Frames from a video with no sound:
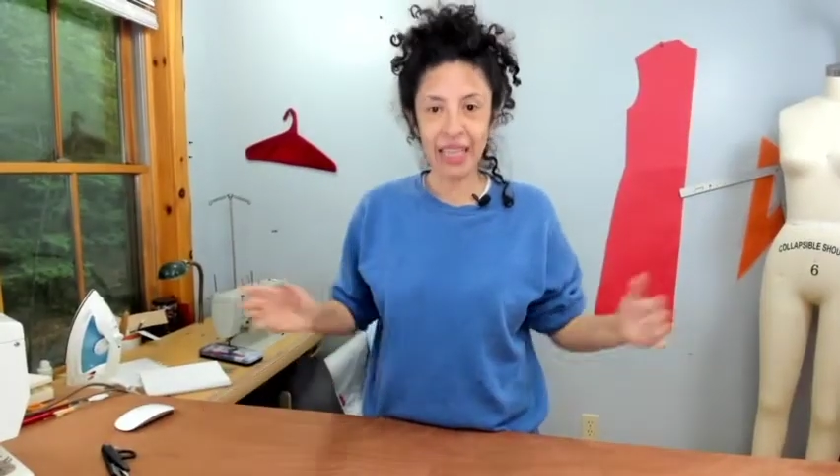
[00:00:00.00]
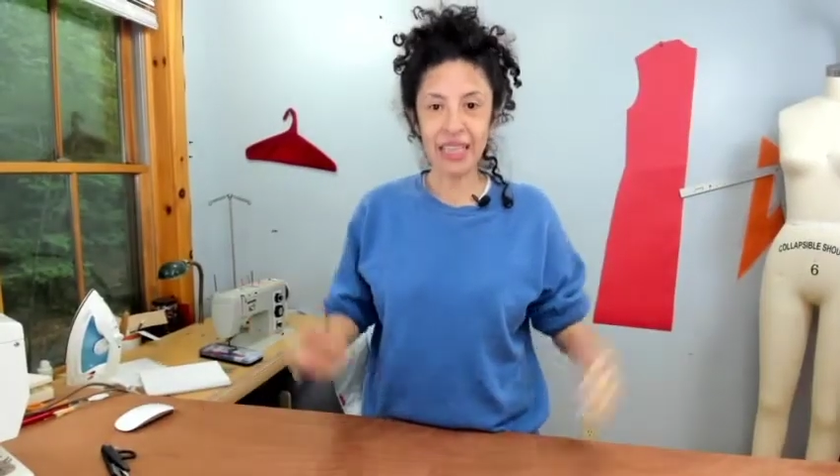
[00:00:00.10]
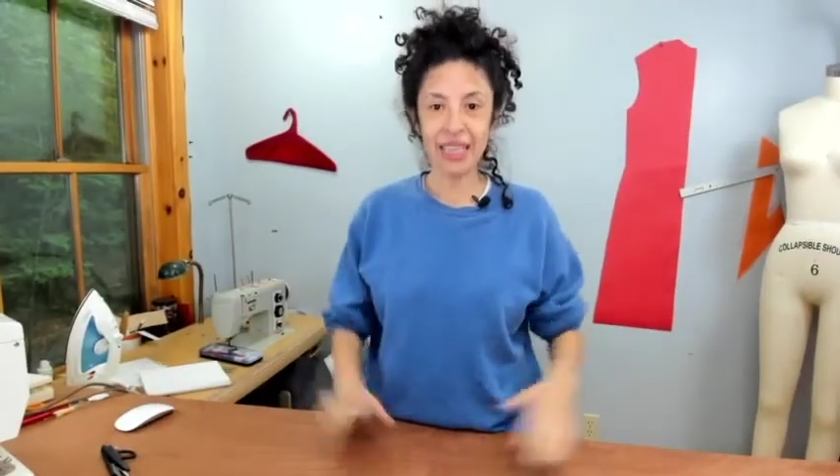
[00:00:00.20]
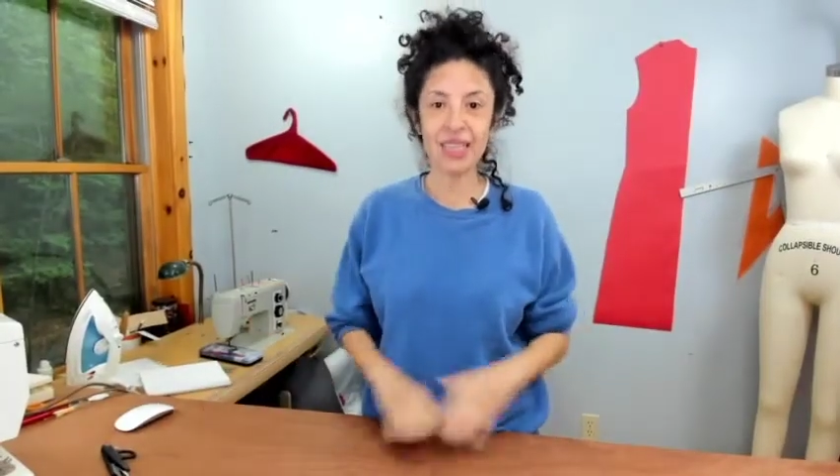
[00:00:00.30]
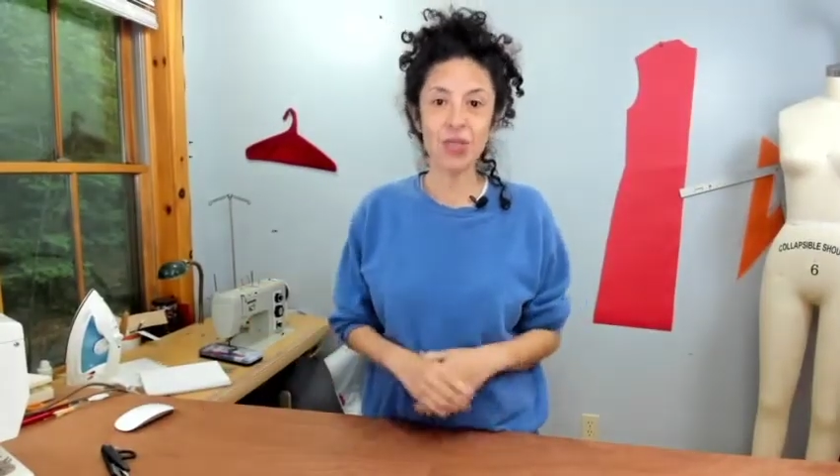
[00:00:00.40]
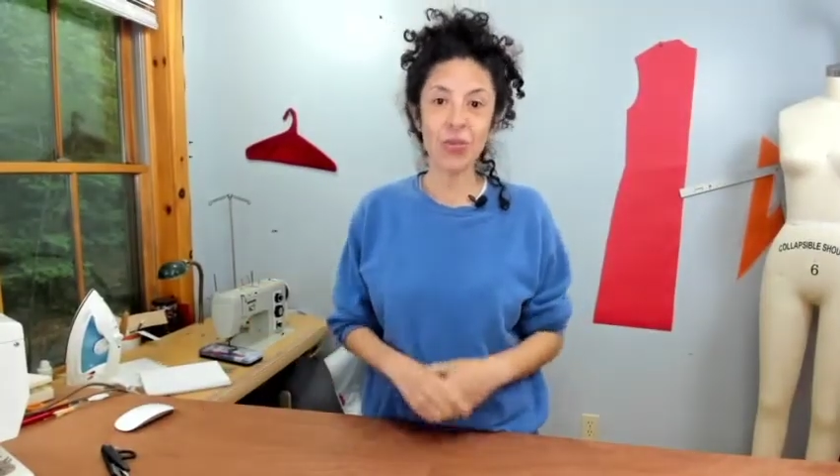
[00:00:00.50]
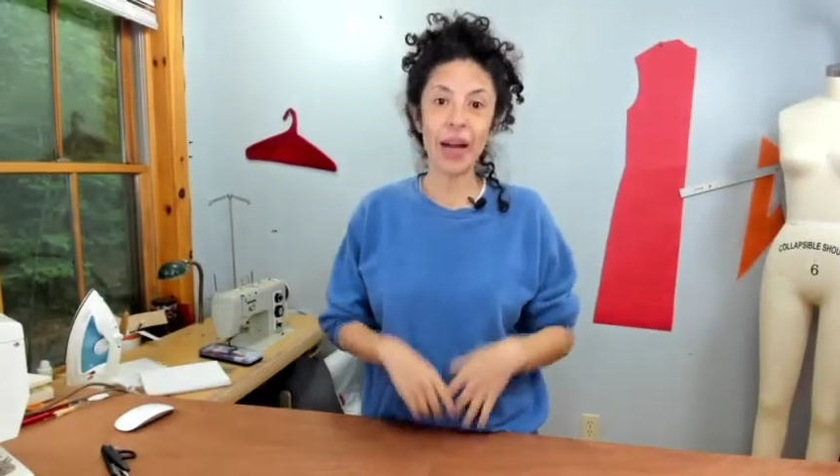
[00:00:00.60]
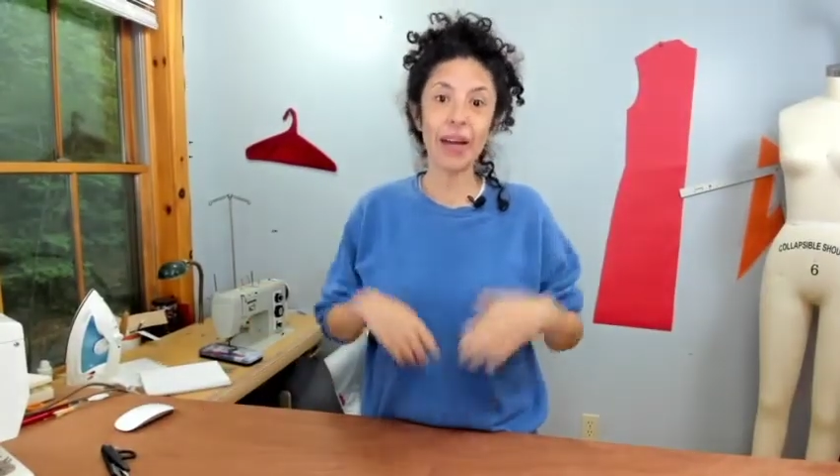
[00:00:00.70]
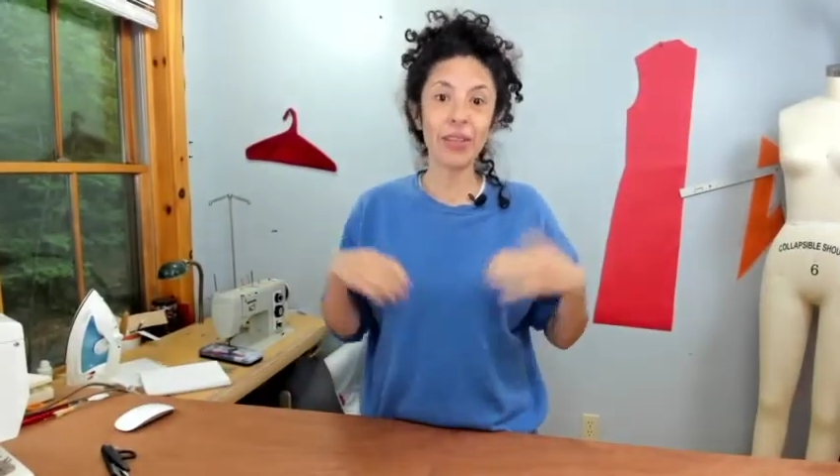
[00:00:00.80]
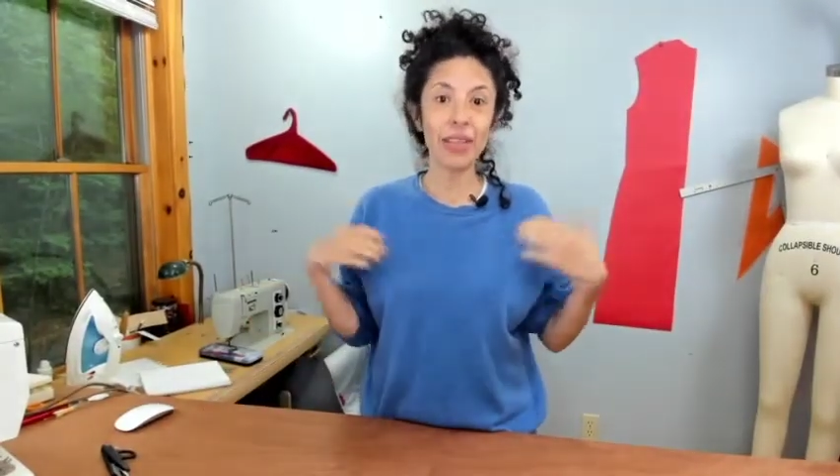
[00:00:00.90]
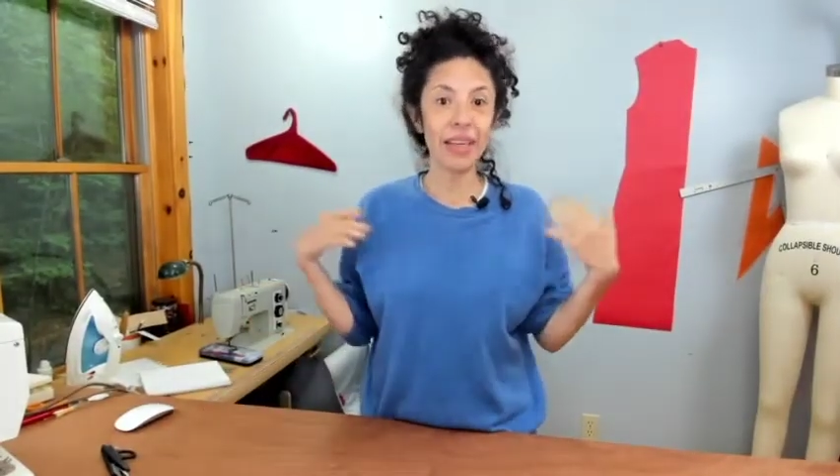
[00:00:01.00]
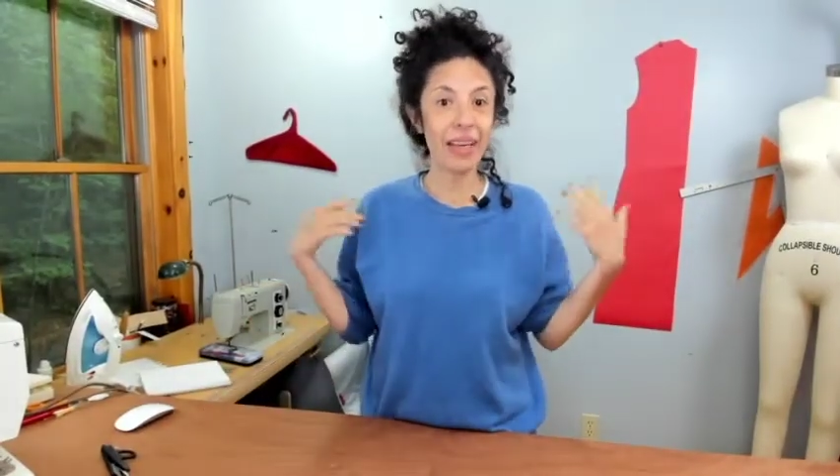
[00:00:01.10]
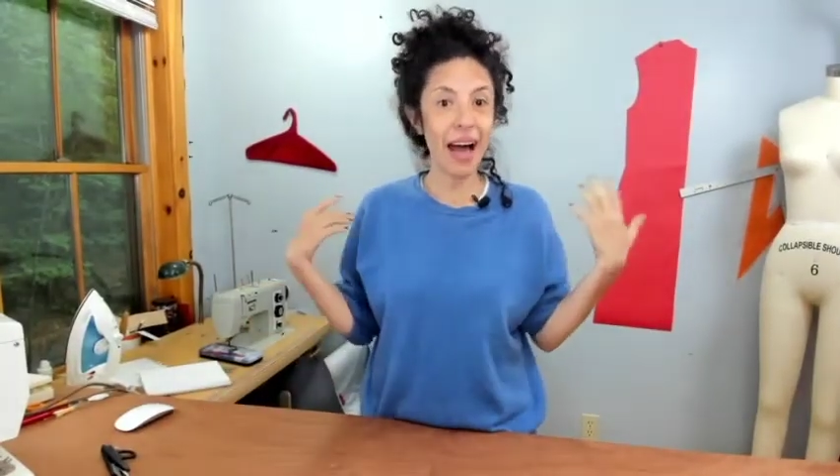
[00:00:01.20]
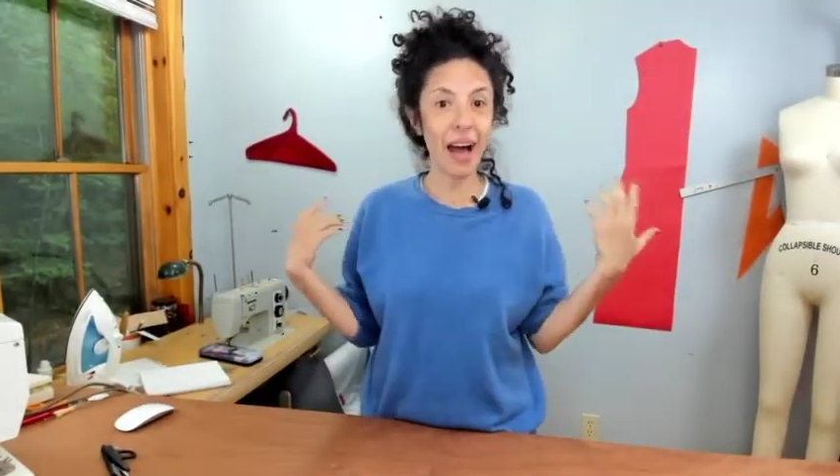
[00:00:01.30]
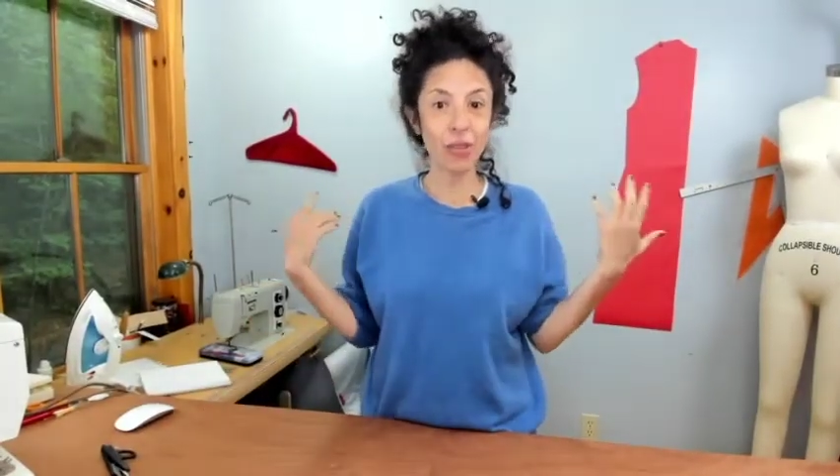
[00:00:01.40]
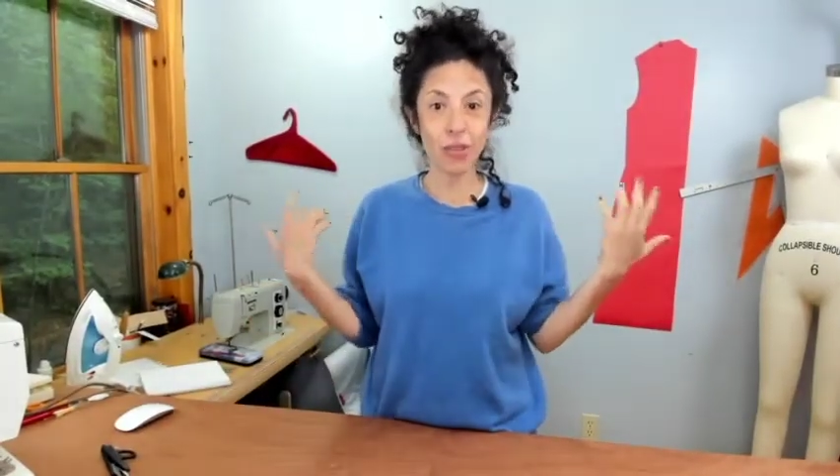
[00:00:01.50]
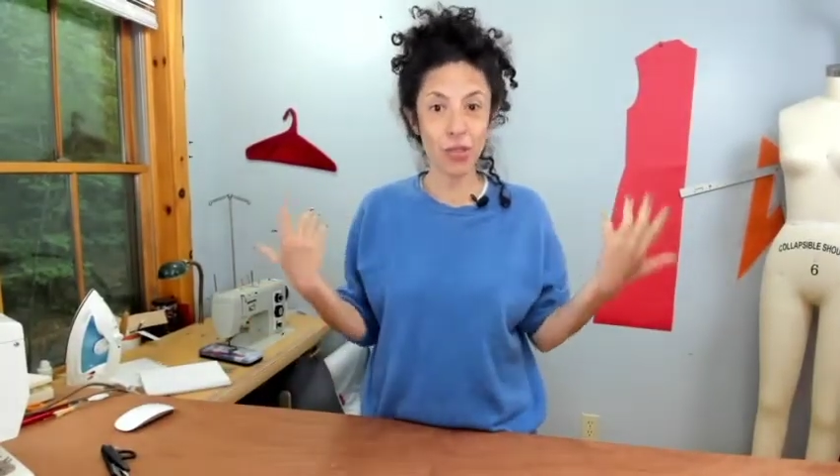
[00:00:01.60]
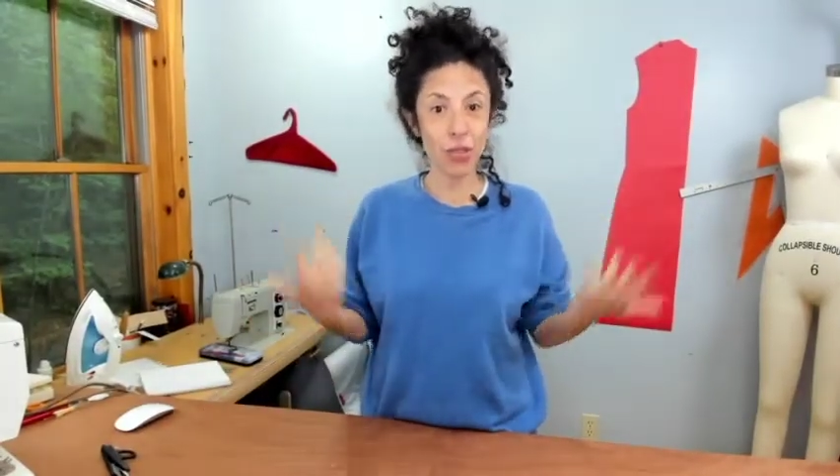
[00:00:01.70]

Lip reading: This is where you learn how to